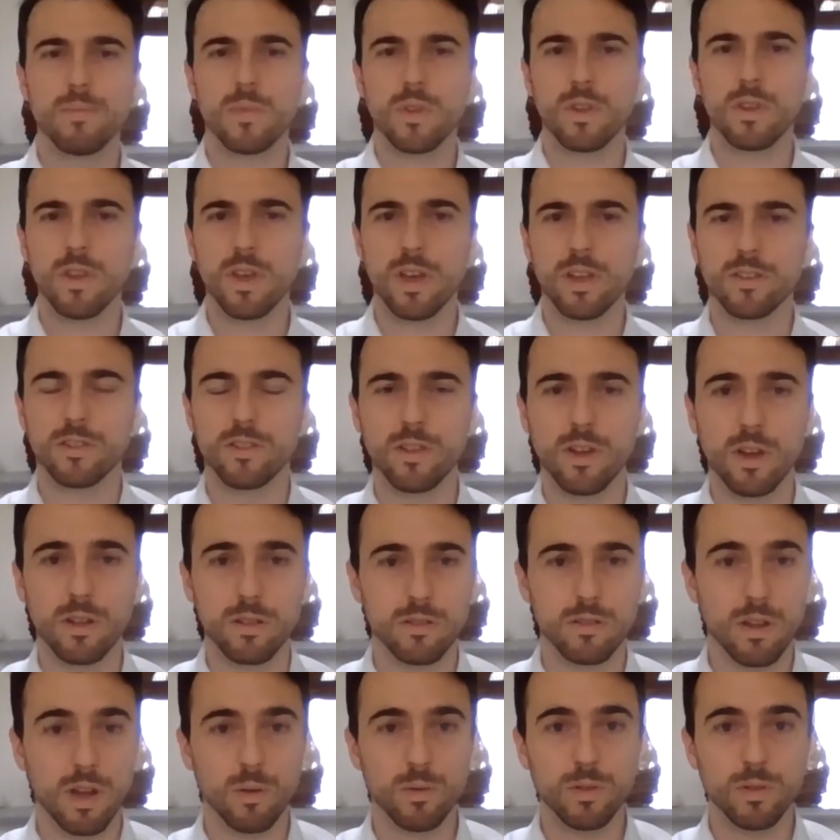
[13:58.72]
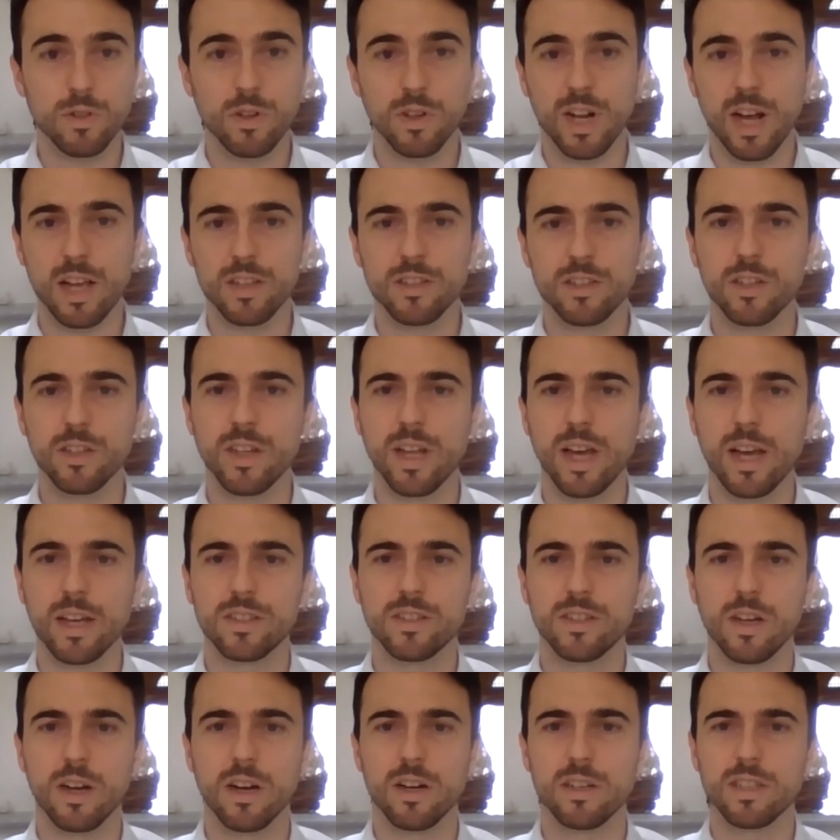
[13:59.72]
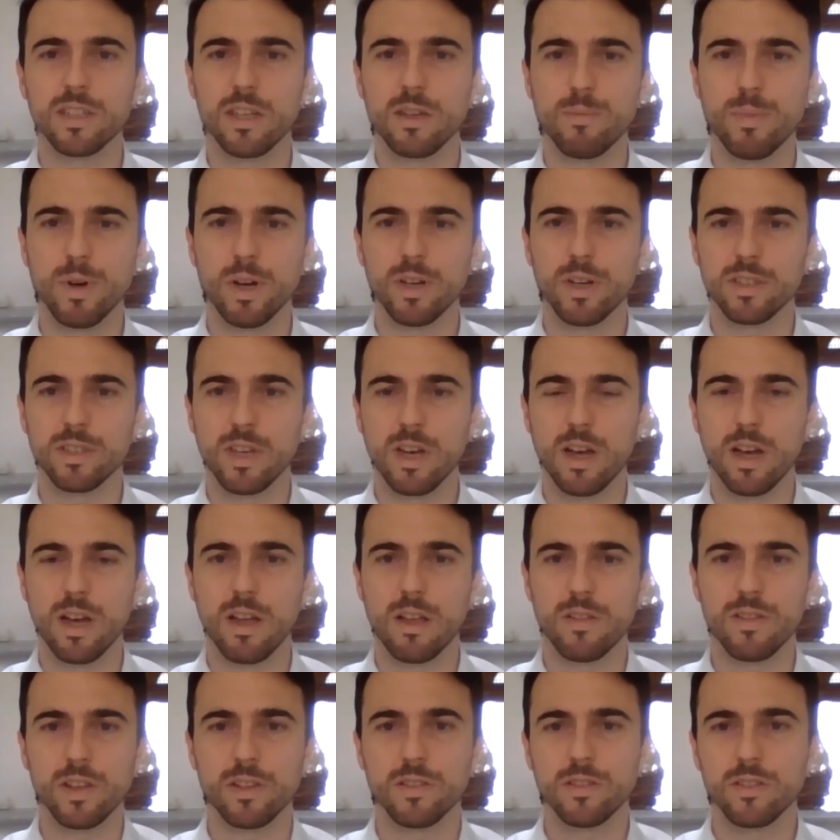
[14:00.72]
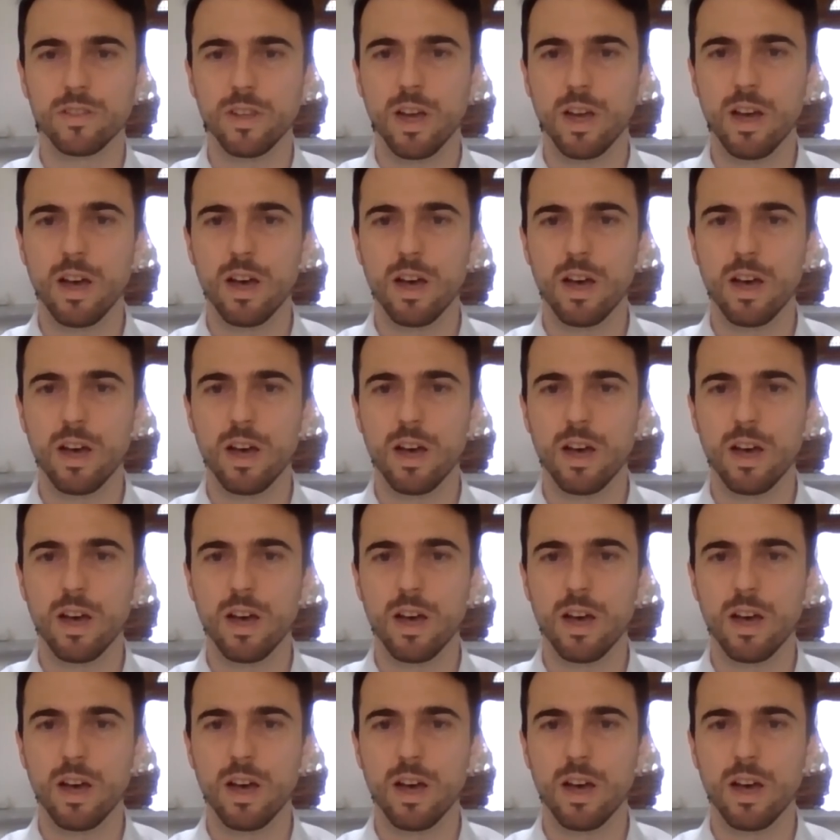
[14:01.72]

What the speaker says: Yes, I was going to ask you next, Aarti, about this